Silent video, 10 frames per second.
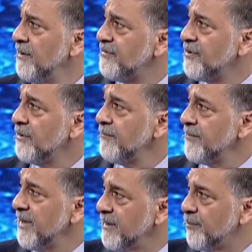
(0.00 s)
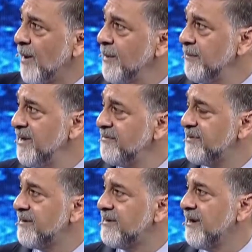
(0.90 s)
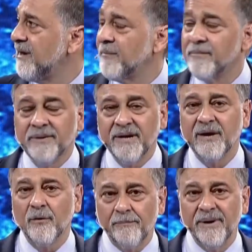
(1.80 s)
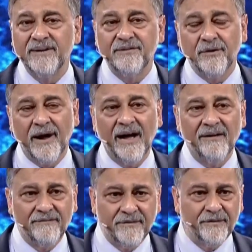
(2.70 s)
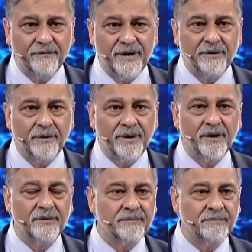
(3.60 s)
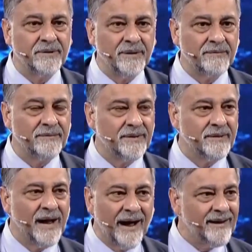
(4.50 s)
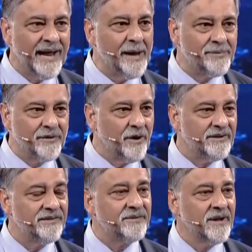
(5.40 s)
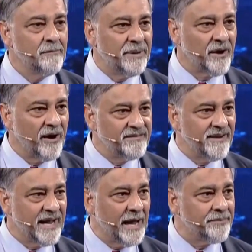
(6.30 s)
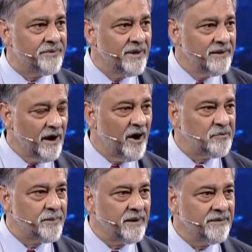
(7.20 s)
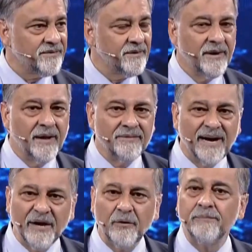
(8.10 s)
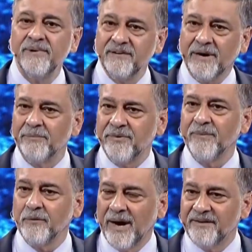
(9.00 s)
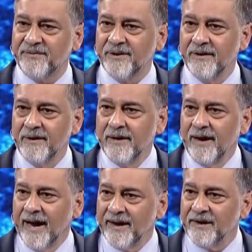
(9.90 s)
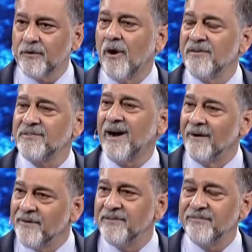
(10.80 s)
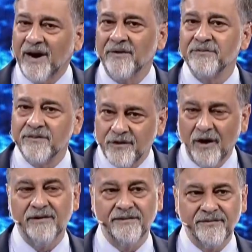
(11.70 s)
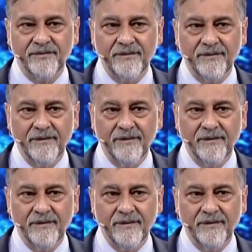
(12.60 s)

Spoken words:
So the problem is that the equipment that you have, the lab labs and all these pathology labs, the hospitals, that equipment comes from the West, and it costs hundreds of thousands of dollars.